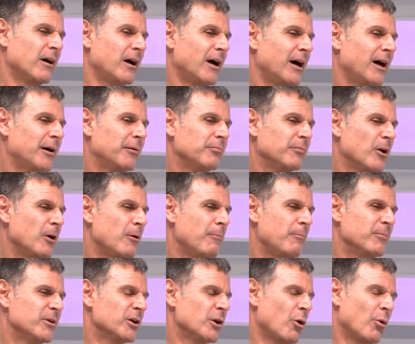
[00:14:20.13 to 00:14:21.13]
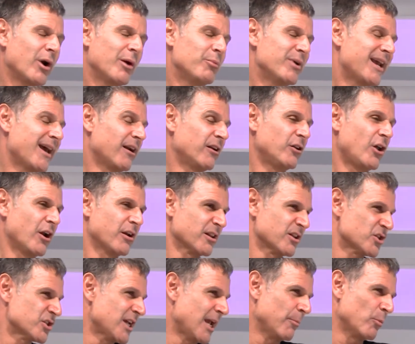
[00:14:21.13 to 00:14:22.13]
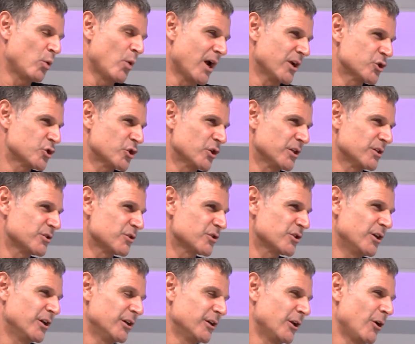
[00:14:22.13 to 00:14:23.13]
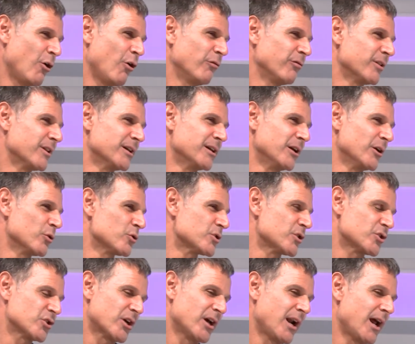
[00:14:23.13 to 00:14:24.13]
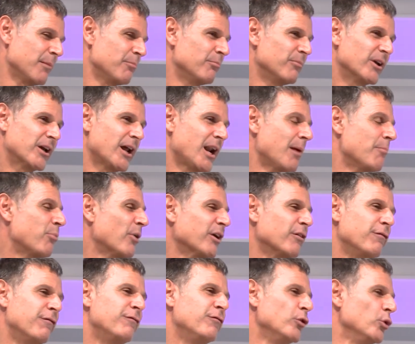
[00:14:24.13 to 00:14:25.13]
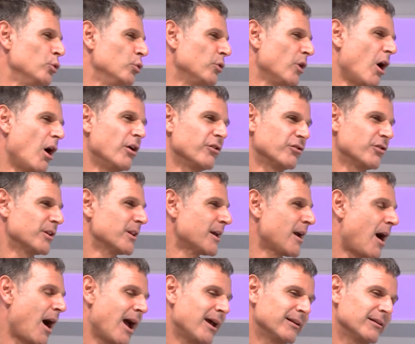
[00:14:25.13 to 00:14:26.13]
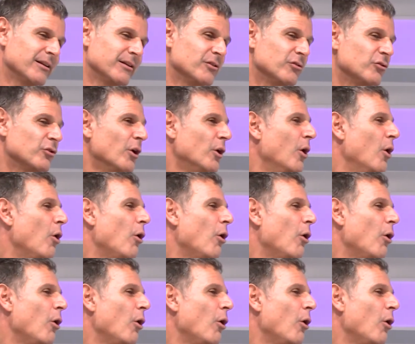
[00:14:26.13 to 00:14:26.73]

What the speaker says: And we get a lot of the same questions, over the years, is can I bring food onto the island?